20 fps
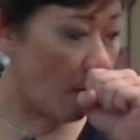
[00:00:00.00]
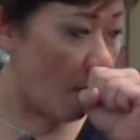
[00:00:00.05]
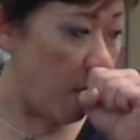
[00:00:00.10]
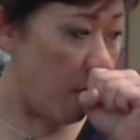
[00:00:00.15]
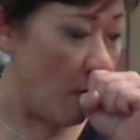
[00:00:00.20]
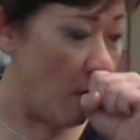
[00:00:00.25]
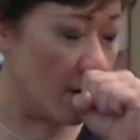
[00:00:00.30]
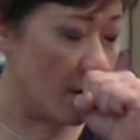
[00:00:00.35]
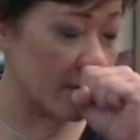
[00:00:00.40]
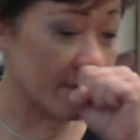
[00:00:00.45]

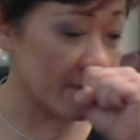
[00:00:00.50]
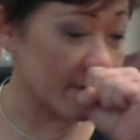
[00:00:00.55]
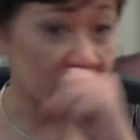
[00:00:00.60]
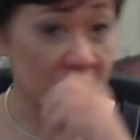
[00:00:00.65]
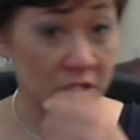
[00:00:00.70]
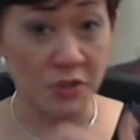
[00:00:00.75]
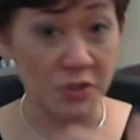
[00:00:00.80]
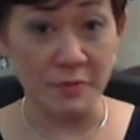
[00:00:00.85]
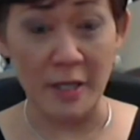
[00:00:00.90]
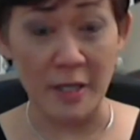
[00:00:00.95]

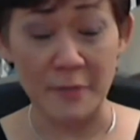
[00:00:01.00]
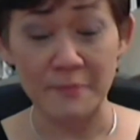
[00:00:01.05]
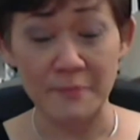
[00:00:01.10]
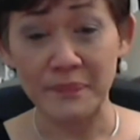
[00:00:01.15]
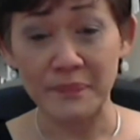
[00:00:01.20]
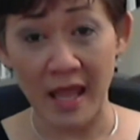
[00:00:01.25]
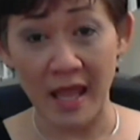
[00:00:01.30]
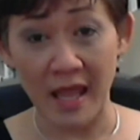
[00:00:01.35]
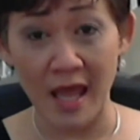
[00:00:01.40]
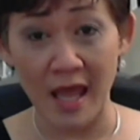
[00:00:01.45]
Excuse me.
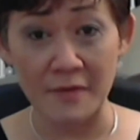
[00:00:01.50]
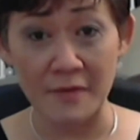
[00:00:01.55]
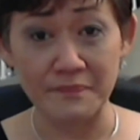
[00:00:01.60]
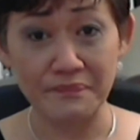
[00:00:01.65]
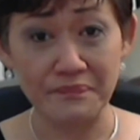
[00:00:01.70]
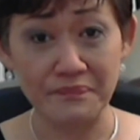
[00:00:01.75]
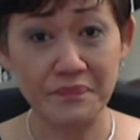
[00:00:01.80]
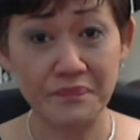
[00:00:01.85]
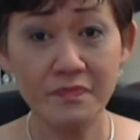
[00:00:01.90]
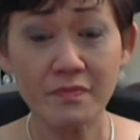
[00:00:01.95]
And
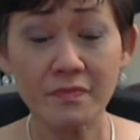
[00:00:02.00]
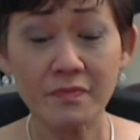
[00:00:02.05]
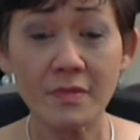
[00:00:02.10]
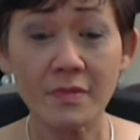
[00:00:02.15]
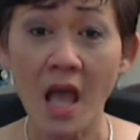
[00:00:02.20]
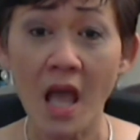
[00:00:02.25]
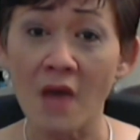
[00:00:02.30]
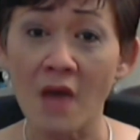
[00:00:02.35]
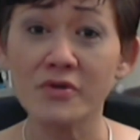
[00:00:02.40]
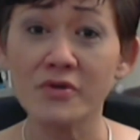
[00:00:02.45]

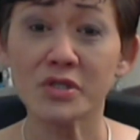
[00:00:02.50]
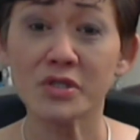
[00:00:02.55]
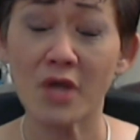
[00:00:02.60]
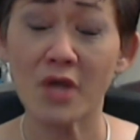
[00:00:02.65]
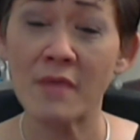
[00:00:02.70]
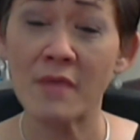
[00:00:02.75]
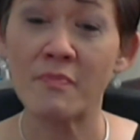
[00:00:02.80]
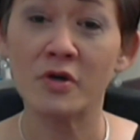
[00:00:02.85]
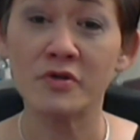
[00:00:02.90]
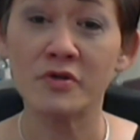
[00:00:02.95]
I was
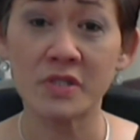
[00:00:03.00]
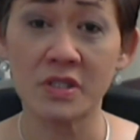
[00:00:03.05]
able